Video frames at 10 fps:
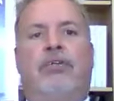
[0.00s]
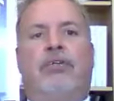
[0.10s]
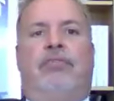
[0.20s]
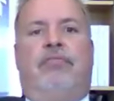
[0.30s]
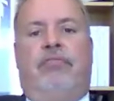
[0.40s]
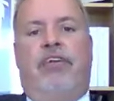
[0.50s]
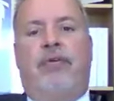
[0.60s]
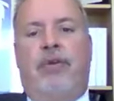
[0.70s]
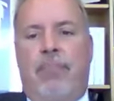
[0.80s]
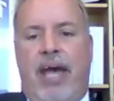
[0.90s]
looks
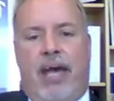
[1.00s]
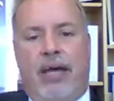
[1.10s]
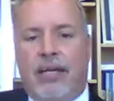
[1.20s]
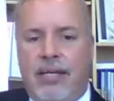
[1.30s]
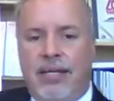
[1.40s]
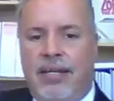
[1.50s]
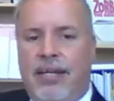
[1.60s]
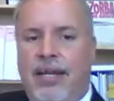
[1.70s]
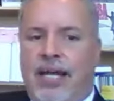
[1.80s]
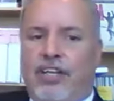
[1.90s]
very bad,
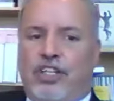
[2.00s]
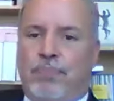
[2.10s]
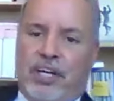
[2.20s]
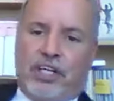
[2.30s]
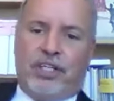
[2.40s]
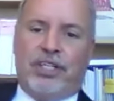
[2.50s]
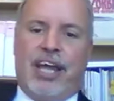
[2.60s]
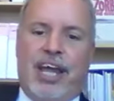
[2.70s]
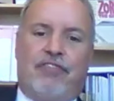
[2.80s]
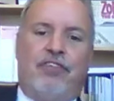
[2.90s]
especially
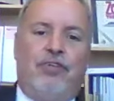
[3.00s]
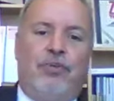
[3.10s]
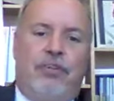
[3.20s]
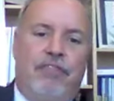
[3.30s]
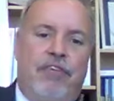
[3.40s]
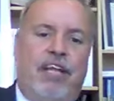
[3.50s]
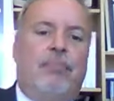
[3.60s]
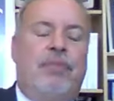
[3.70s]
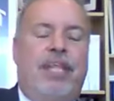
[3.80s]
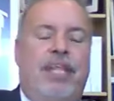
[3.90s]
after you
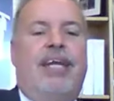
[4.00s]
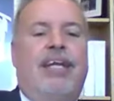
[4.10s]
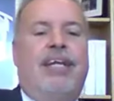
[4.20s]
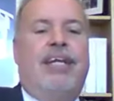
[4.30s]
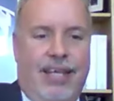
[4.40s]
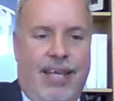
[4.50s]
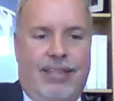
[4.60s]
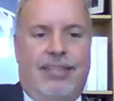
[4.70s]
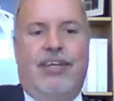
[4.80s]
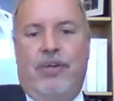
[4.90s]
develop that
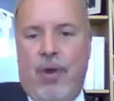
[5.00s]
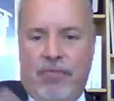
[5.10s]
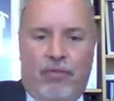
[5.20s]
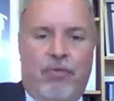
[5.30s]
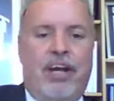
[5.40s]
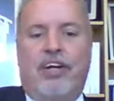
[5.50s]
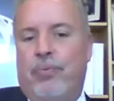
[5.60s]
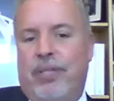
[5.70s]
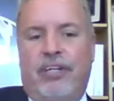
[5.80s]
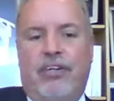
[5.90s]
you have a
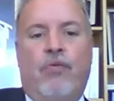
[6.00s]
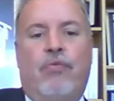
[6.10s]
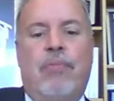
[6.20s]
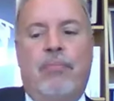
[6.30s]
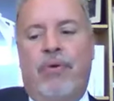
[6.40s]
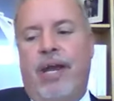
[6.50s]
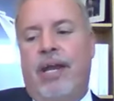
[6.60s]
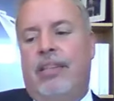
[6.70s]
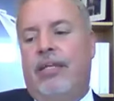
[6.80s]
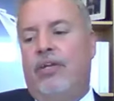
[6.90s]
record where they don't remember
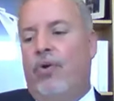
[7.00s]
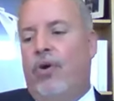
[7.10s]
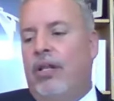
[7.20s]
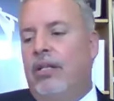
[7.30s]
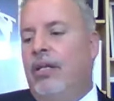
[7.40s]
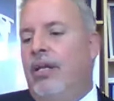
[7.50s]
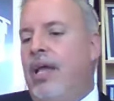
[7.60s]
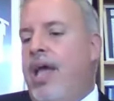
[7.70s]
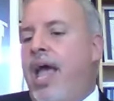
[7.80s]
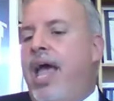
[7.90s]
anything at all.
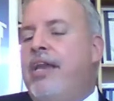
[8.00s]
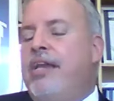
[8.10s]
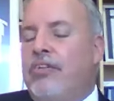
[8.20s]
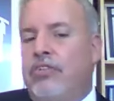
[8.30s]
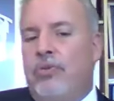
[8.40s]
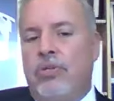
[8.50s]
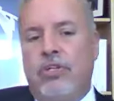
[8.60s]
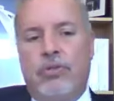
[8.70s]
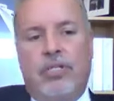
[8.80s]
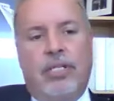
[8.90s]
And as soon
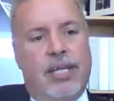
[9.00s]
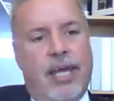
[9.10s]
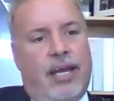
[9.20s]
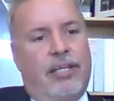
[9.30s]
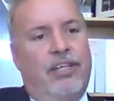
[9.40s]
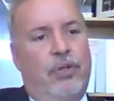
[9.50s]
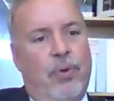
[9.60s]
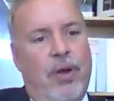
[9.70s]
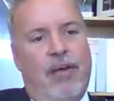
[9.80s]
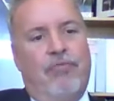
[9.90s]
as you detect that
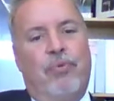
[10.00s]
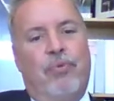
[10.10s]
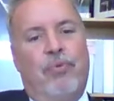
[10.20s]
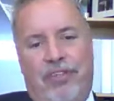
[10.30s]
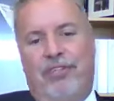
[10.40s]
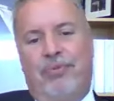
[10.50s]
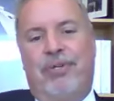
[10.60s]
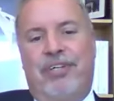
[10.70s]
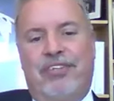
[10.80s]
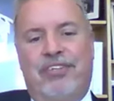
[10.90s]
you have one of these
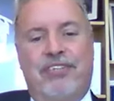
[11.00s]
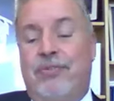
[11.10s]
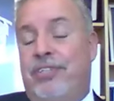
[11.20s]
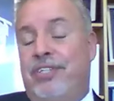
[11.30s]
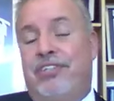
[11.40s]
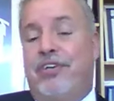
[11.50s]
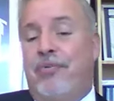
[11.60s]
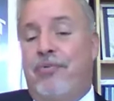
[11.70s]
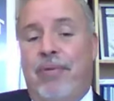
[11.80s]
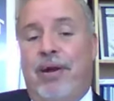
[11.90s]
witnesses who just
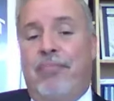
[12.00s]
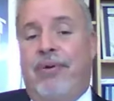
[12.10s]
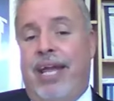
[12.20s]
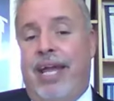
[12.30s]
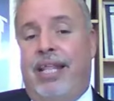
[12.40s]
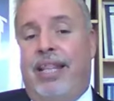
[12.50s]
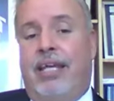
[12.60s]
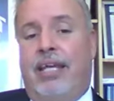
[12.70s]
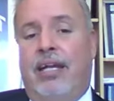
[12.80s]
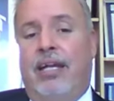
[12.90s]
don't remember
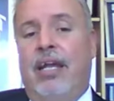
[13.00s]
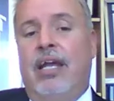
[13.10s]
anything,